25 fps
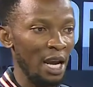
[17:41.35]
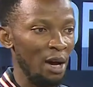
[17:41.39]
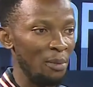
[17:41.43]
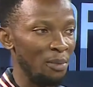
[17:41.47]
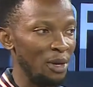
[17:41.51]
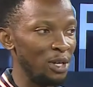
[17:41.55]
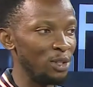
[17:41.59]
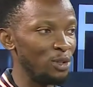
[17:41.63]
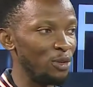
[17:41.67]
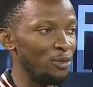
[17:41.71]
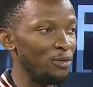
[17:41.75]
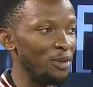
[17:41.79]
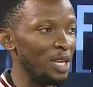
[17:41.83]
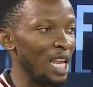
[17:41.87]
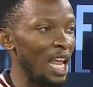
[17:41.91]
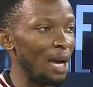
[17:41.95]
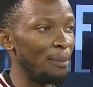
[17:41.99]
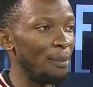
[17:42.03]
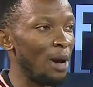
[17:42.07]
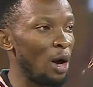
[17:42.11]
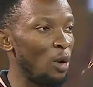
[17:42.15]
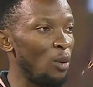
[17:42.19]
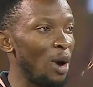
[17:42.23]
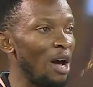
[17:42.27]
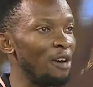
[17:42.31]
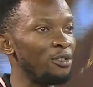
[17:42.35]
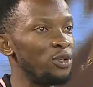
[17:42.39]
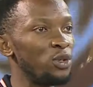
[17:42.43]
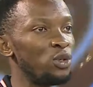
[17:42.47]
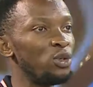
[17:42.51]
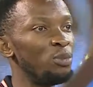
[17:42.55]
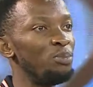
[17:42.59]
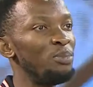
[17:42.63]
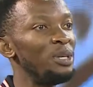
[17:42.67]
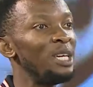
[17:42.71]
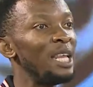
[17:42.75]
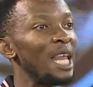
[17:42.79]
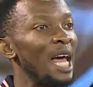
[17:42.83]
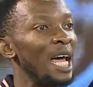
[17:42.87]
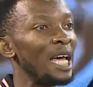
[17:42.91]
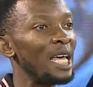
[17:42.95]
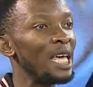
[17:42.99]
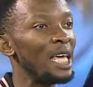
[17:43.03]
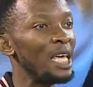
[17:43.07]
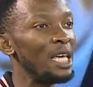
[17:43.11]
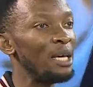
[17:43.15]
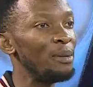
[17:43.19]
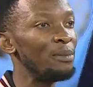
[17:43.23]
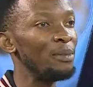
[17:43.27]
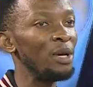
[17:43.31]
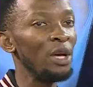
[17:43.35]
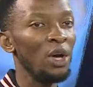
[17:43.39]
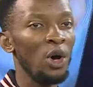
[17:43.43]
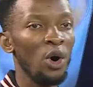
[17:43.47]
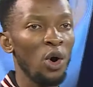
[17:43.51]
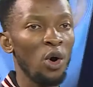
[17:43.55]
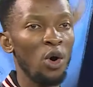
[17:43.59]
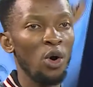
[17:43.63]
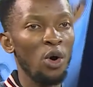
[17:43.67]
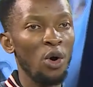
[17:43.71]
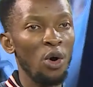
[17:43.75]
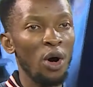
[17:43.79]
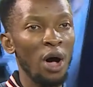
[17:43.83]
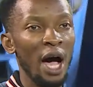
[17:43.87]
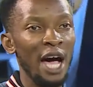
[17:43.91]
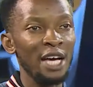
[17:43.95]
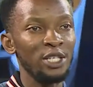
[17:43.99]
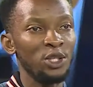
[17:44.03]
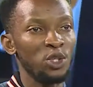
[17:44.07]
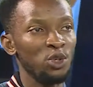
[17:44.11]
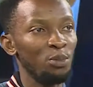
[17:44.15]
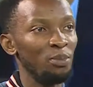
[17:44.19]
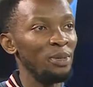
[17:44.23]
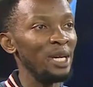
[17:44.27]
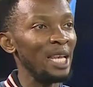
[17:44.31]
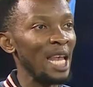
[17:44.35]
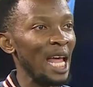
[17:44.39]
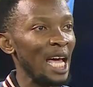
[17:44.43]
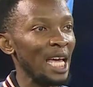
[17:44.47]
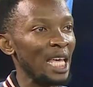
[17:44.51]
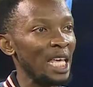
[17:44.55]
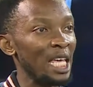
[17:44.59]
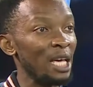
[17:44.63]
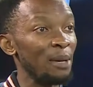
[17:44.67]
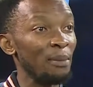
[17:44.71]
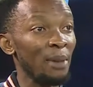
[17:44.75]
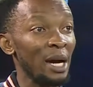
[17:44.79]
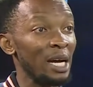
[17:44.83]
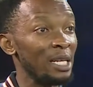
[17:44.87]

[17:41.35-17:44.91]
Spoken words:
I'm beginning to feel like my wife should be like him or I should be like him,